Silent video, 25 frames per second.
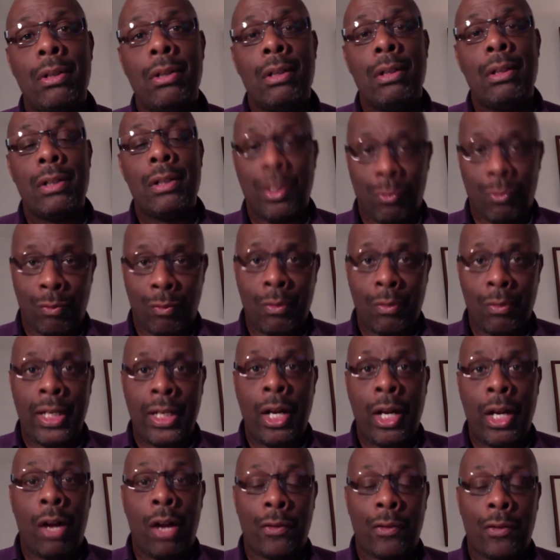the
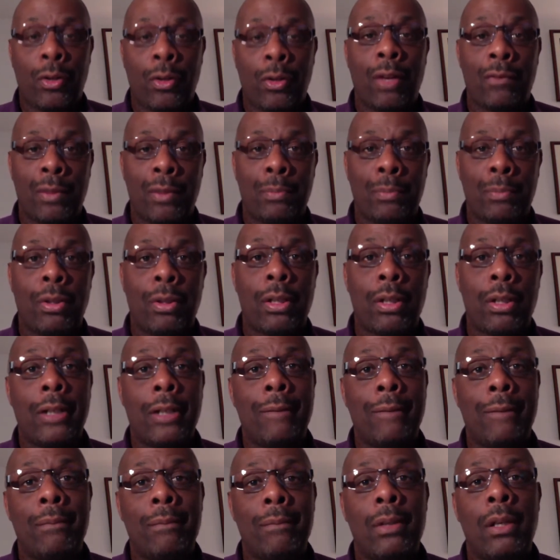author of the book,
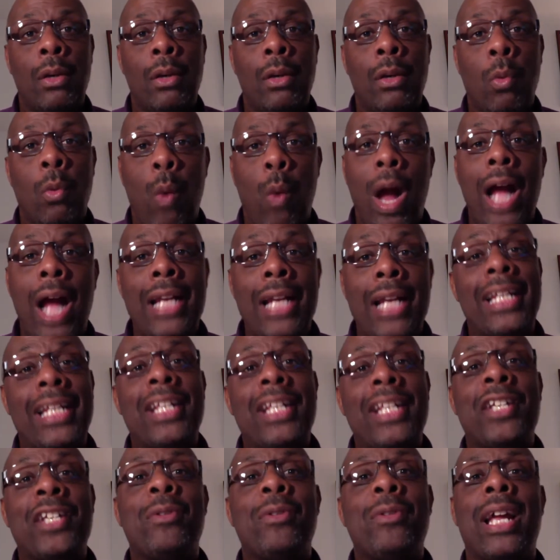Why
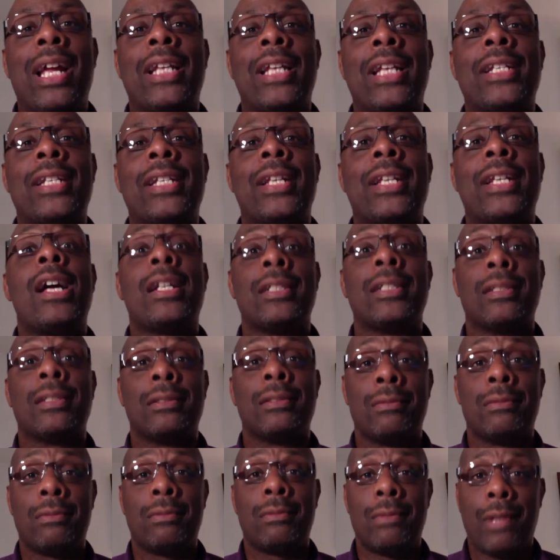Didn't You Get It Done?
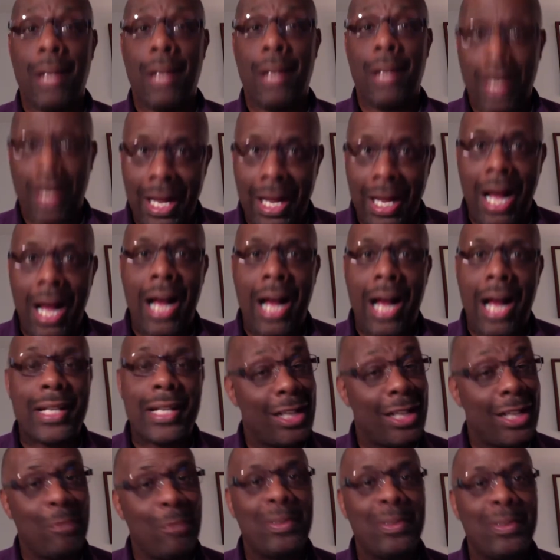A guide to
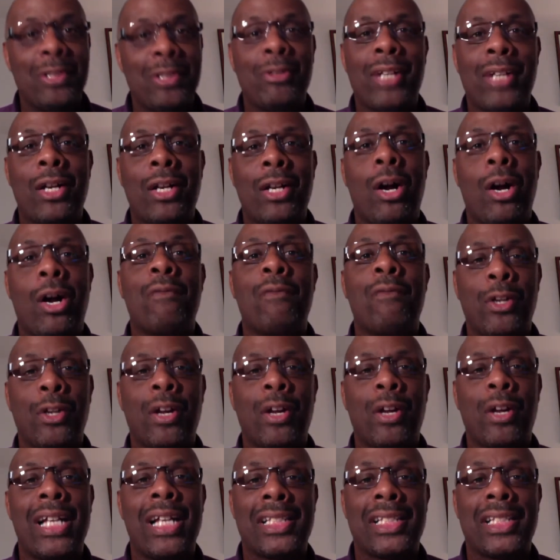helping you get off your
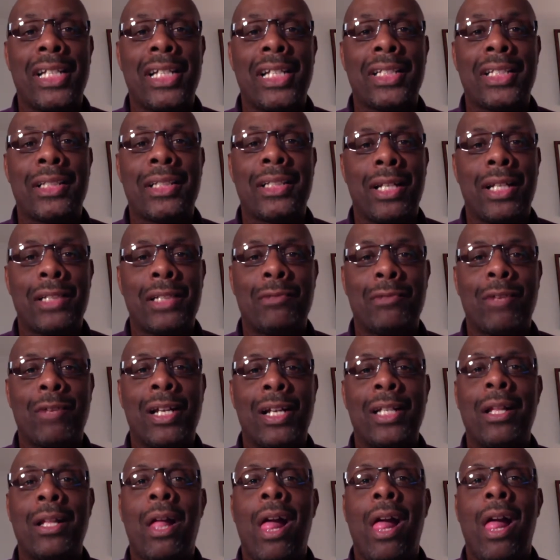assets. That's
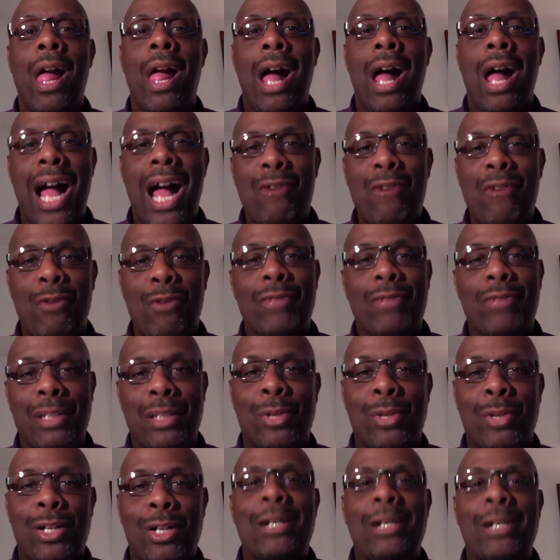right. I wrote the
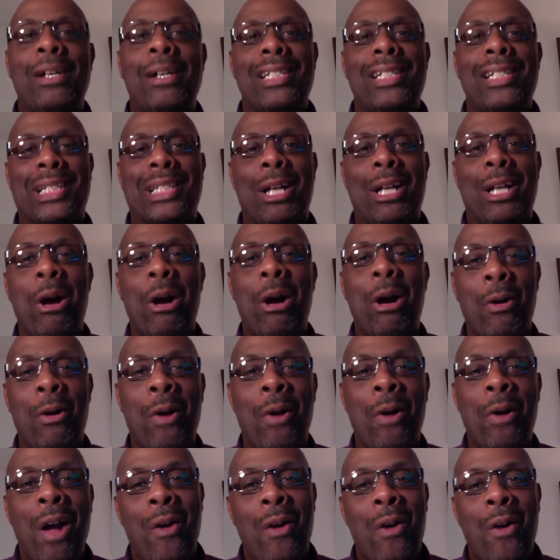book. So
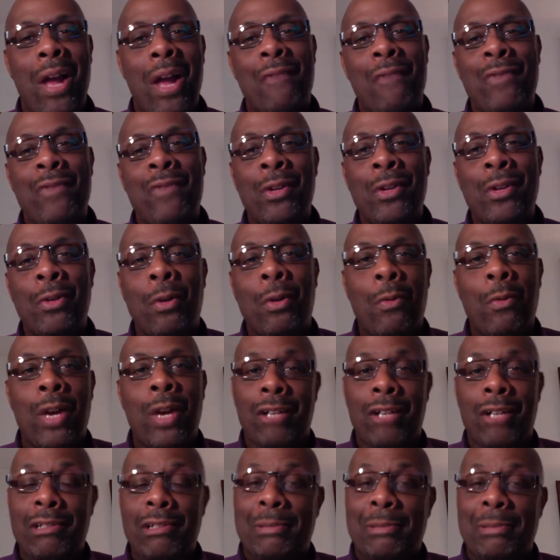if you are one
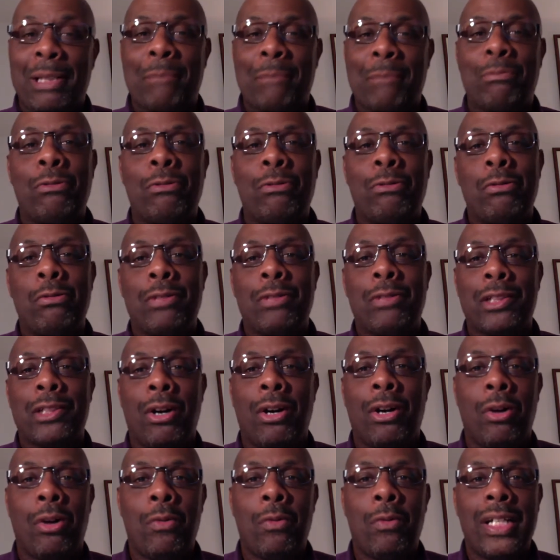of those people who is
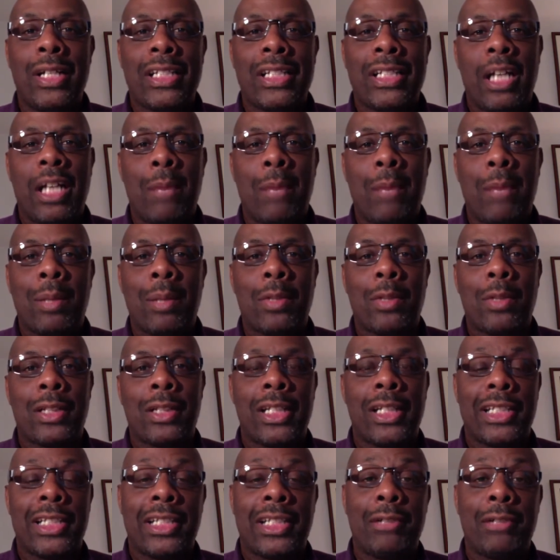always coming up with an
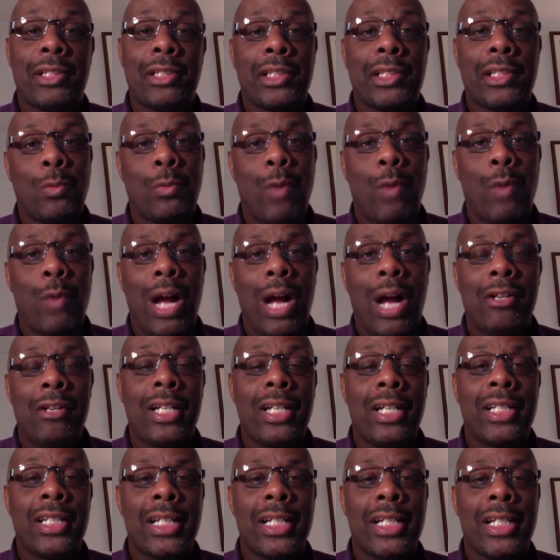excuse as to why you
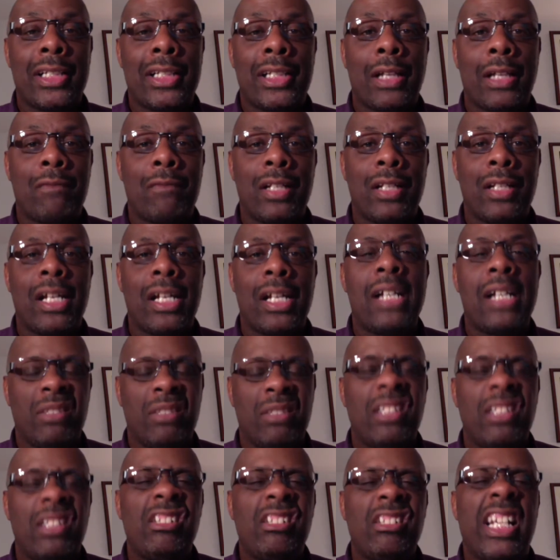didn't get stuff done,
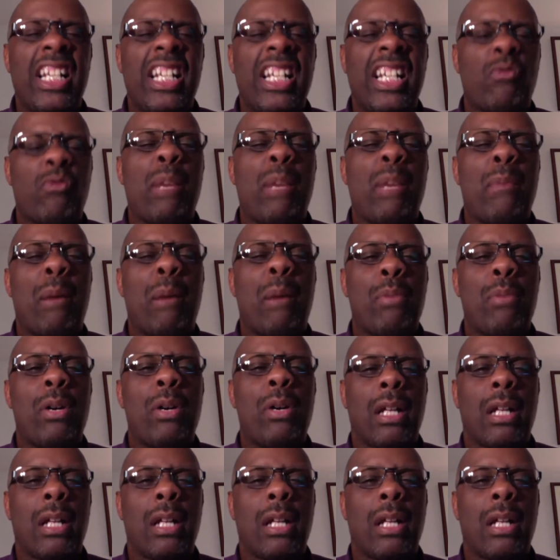you need to read my book.